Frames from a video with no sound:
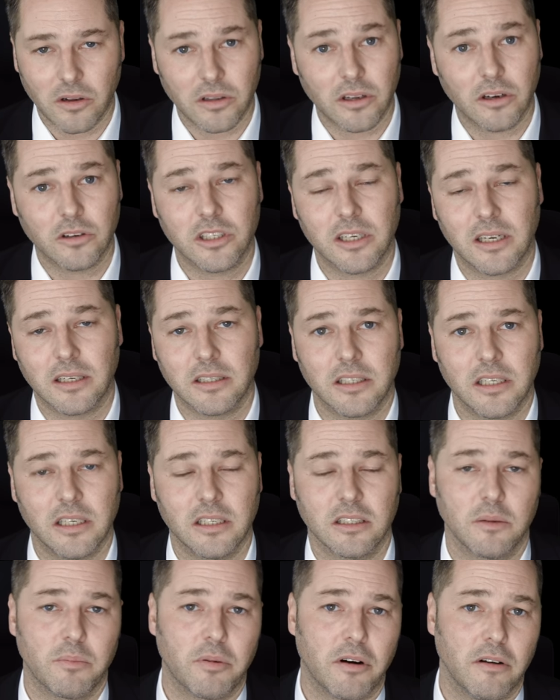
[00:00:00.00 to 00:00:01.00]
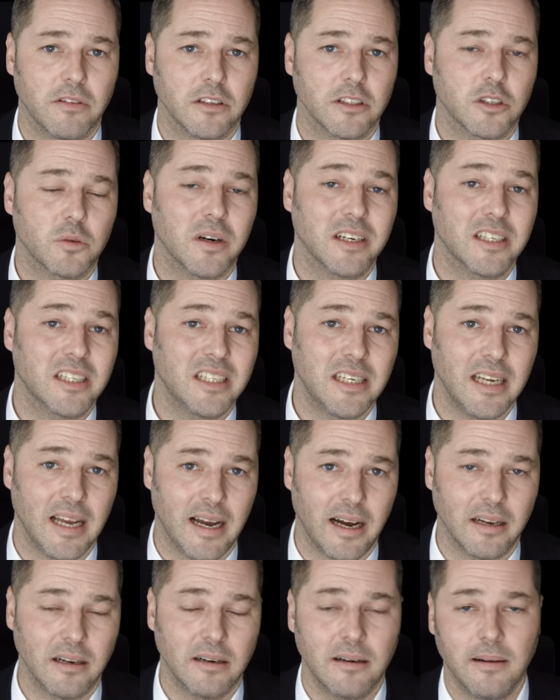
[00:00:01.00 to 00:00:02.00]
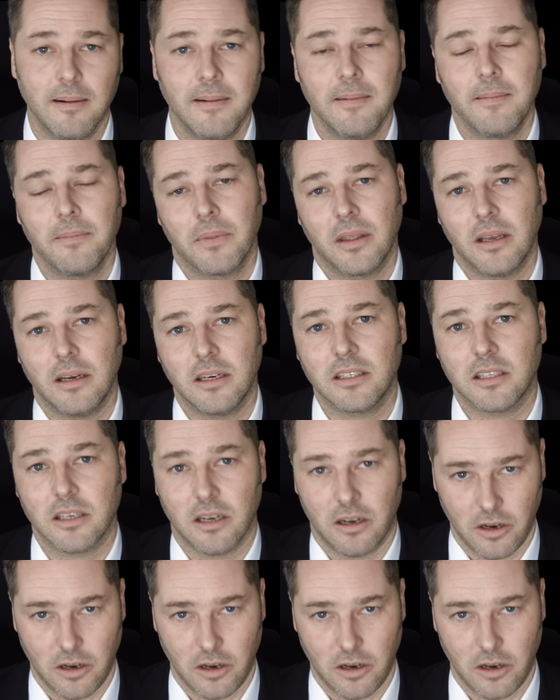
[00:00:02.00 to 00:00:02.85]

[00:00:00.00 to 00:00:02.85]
all know Shanxi is the province where Xi'an is